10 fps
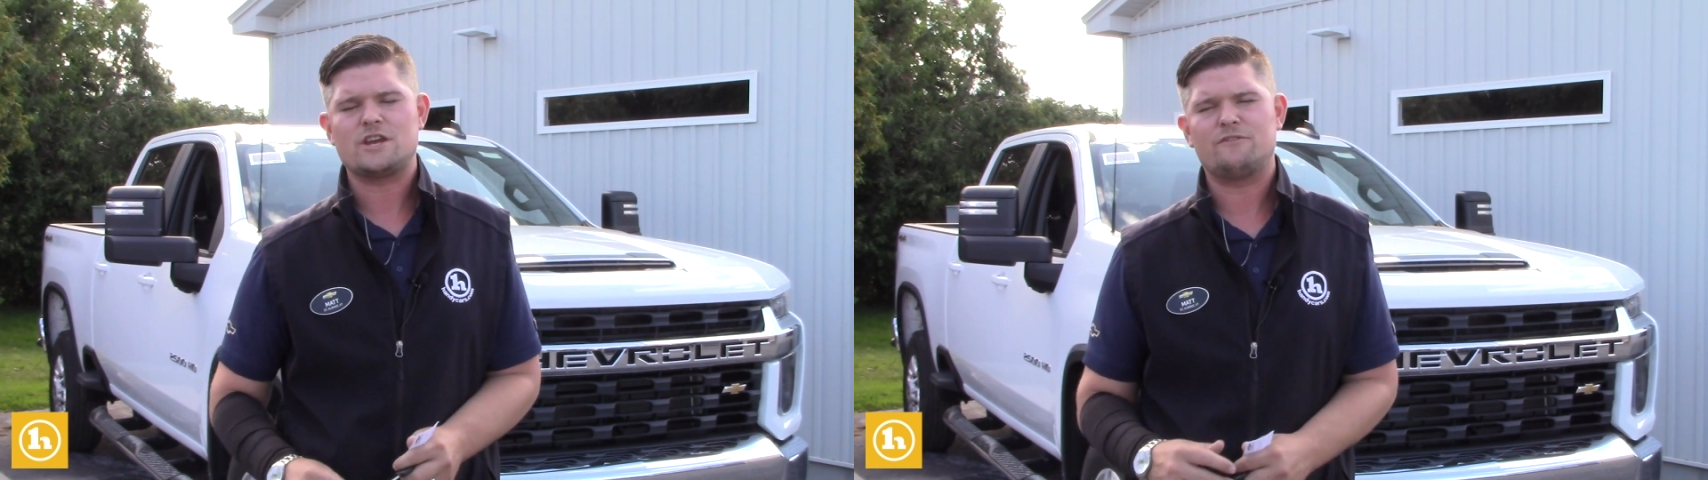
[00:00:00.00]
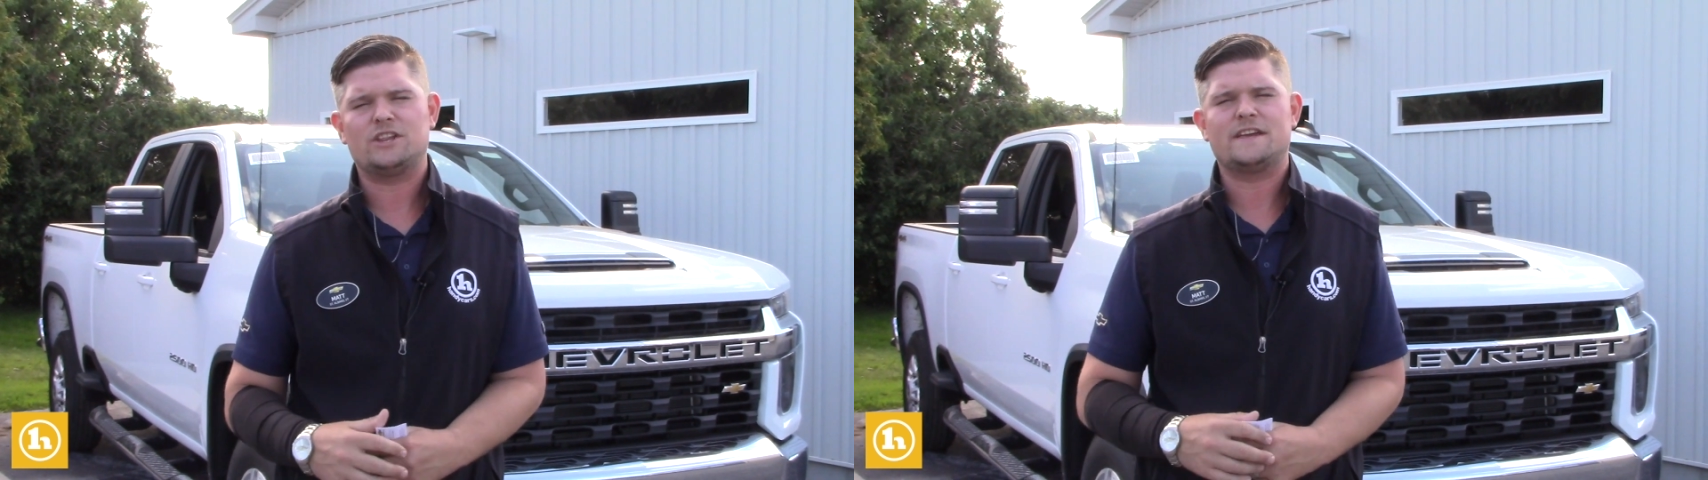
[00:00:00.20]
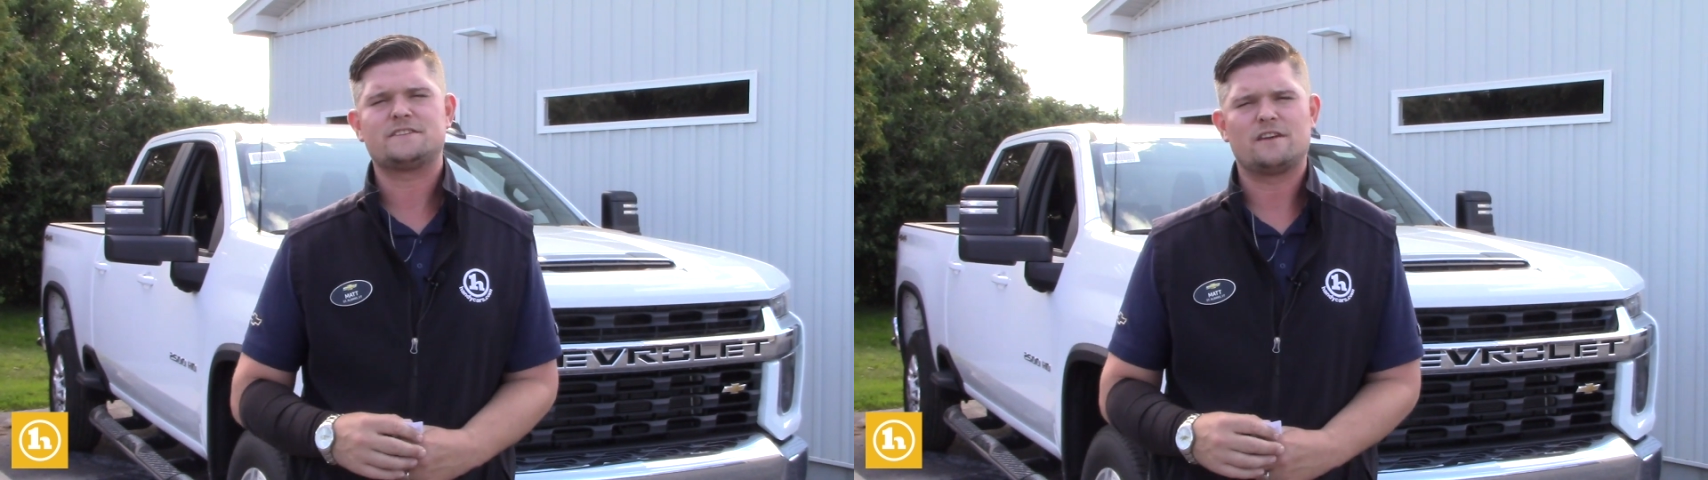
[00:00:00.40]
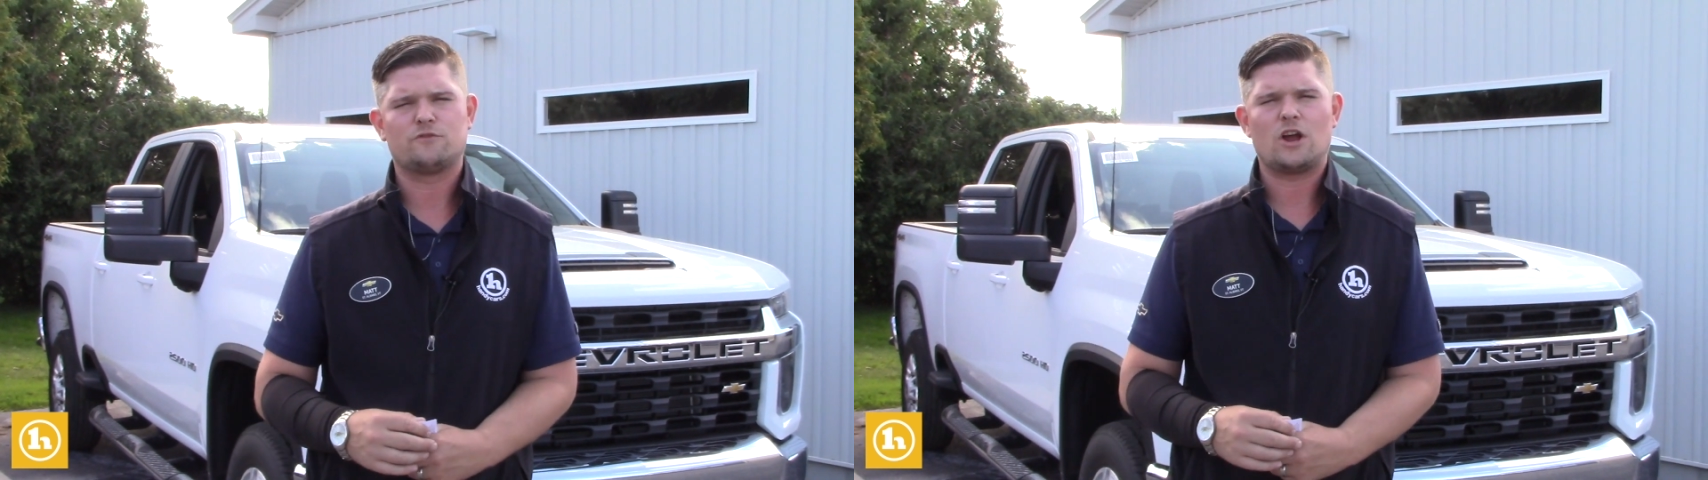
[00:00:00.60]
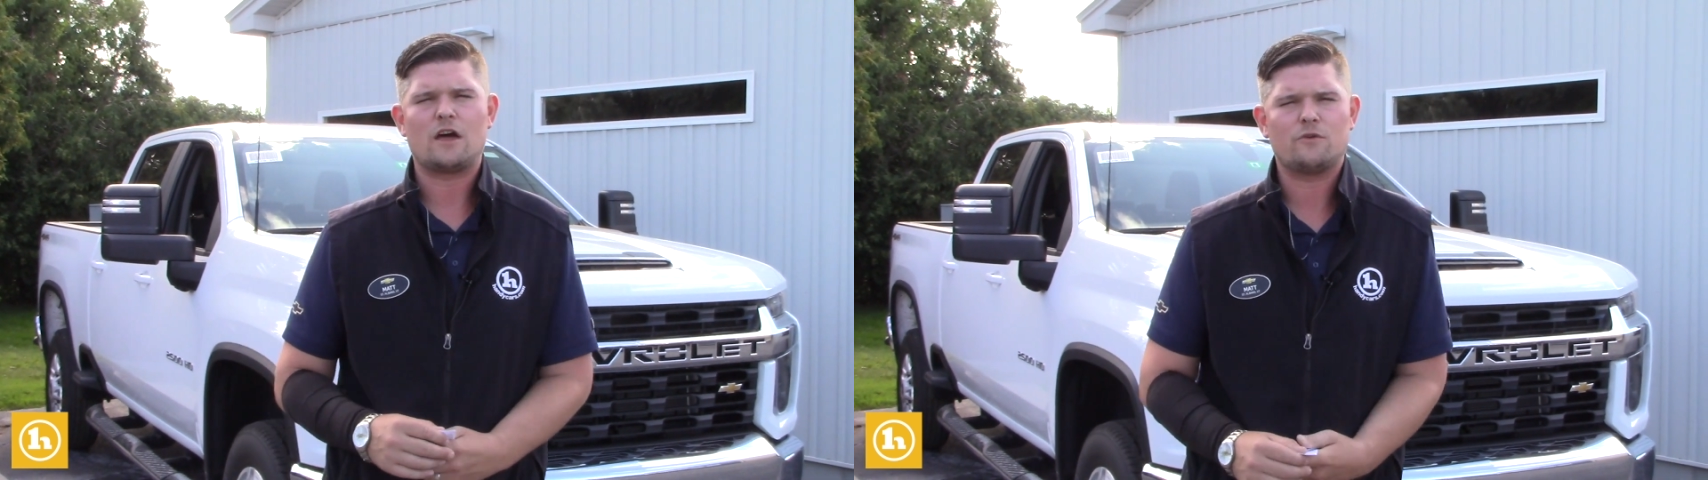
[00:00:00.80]
Chevrolet
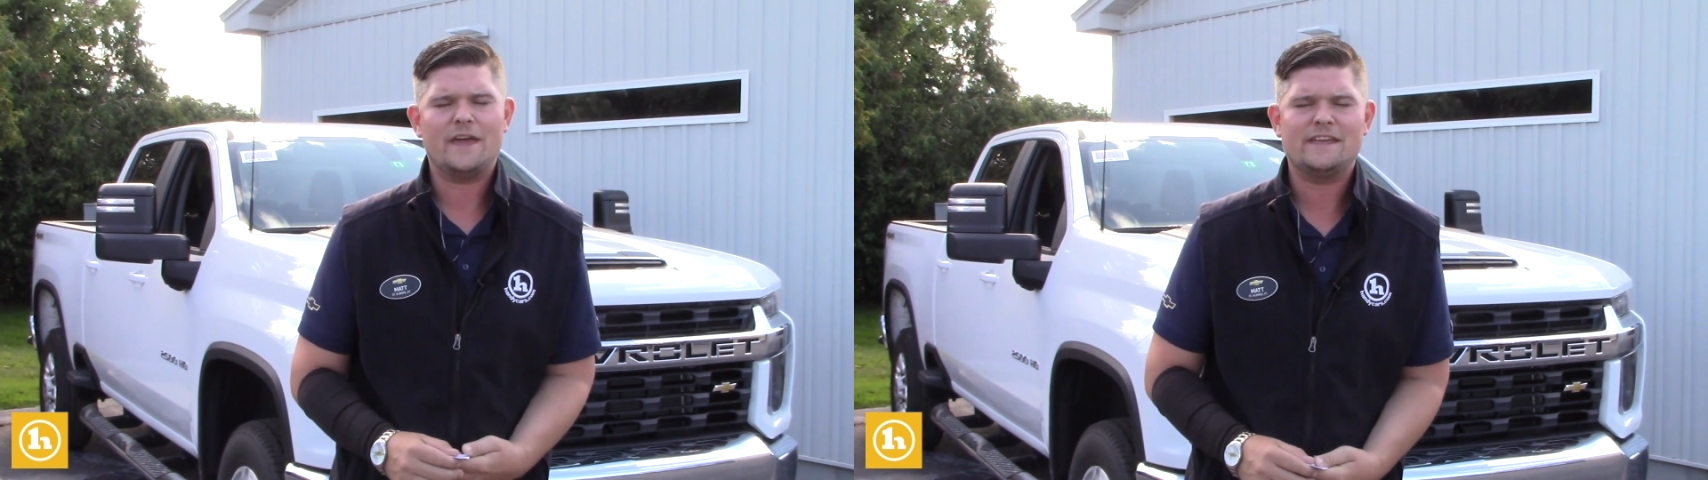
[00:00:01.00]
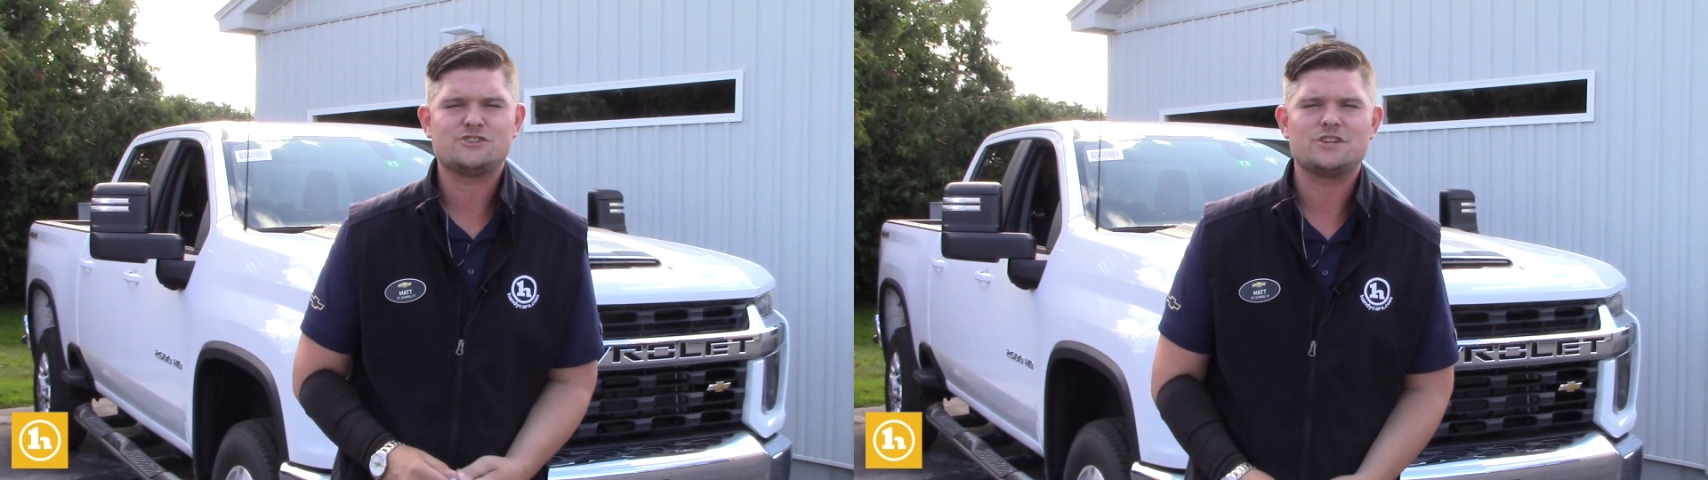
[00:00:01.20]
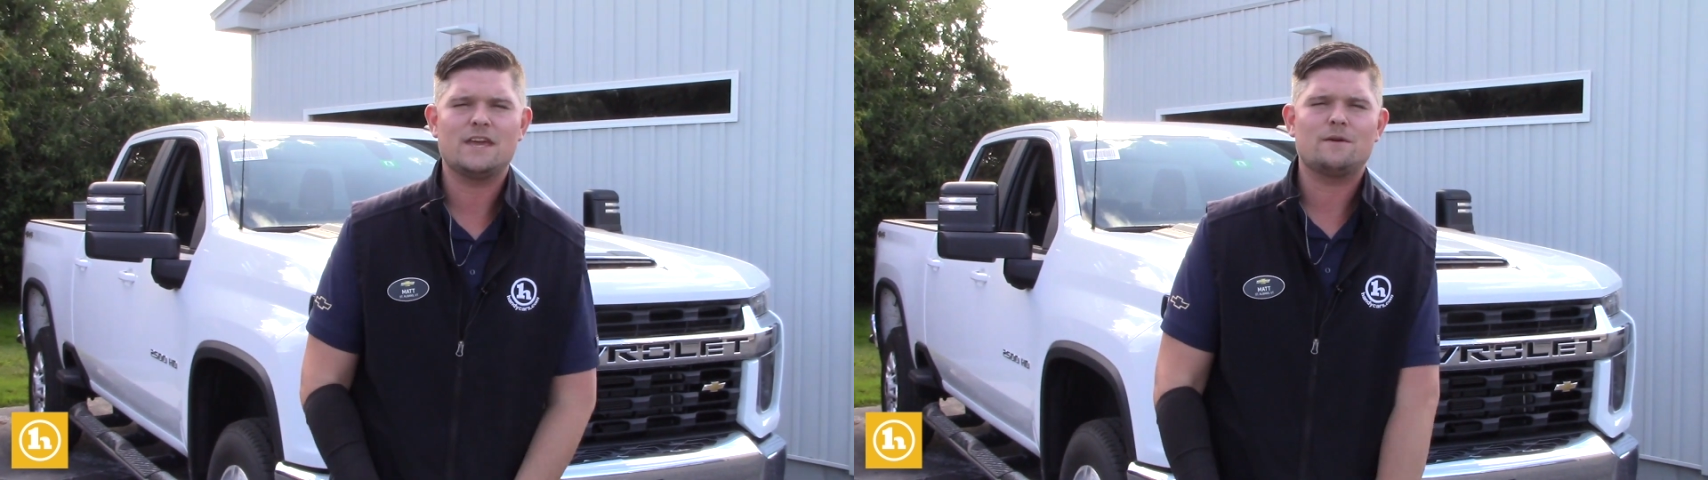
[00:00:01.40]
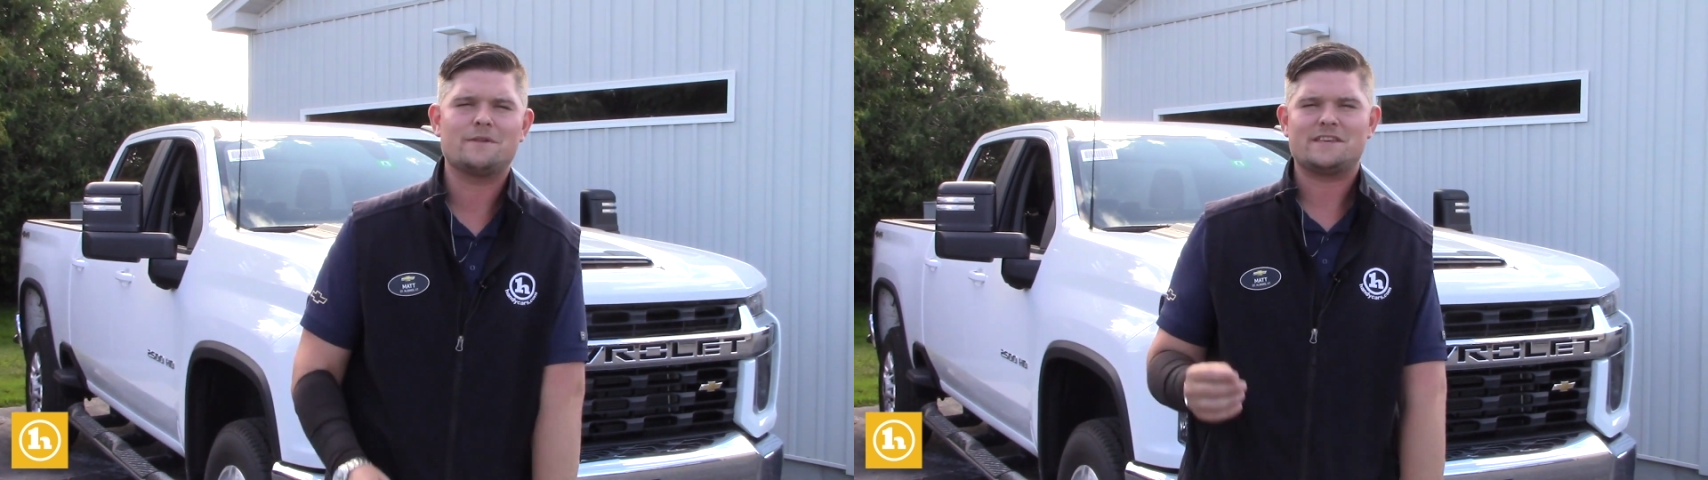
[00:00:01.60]
Silverado HD